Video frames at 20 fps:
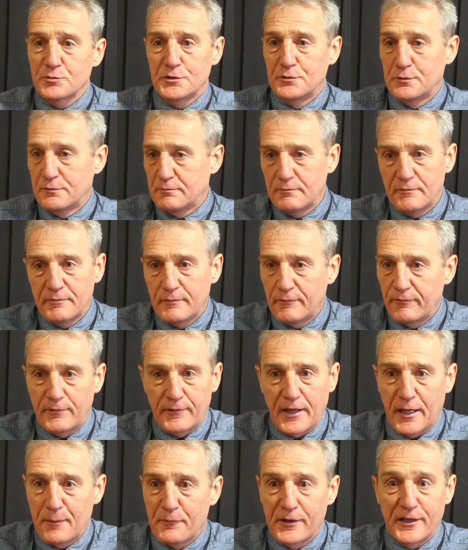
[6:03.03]
with
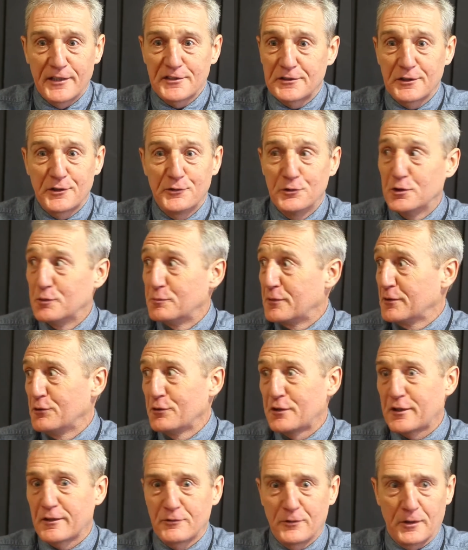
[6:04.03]
10 minutes to go, and I'm
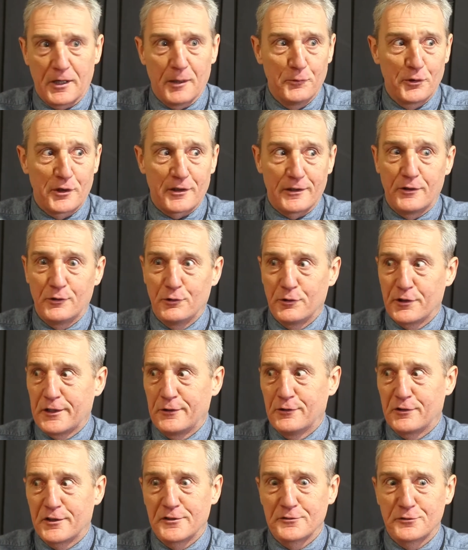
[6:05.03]
looking at Norrie,
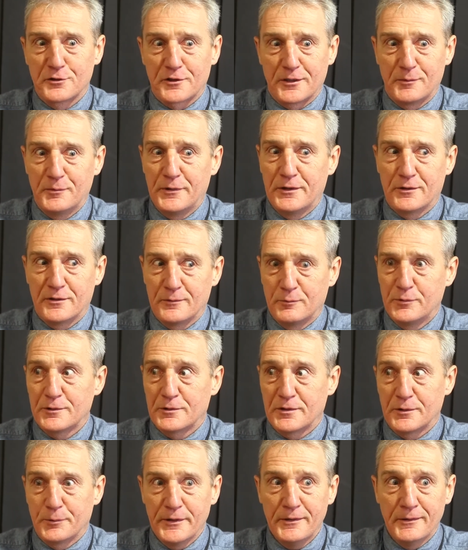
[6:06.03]
Norrie's looking at me going, we're
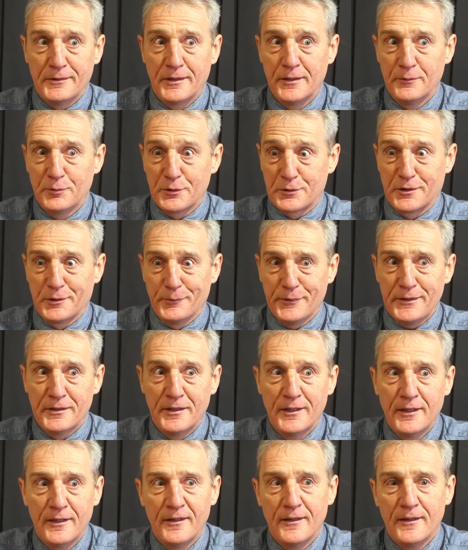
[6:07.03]
going to win.
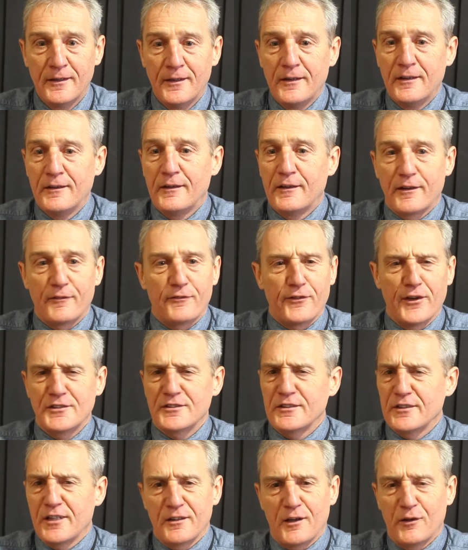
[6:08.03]
Things
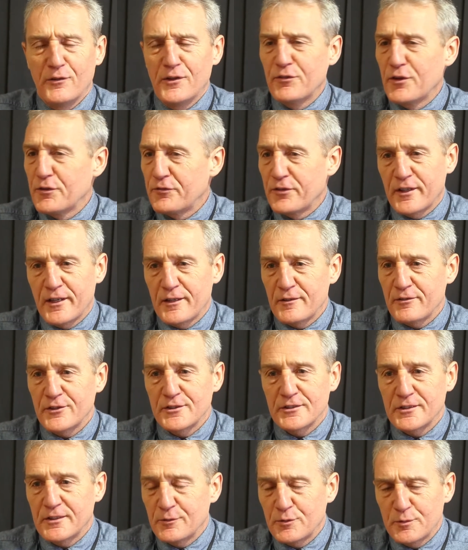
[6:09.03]
like that, I'll never forget
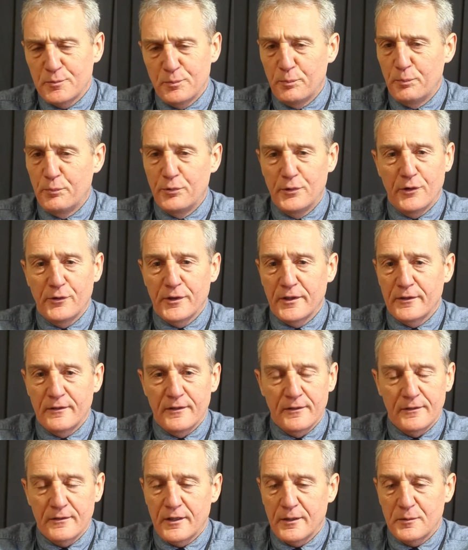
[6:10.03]
things like that. It was brilliant,
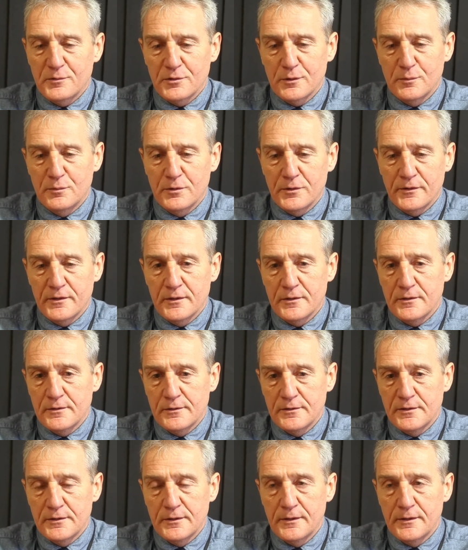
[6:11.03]
absolutely brilliant.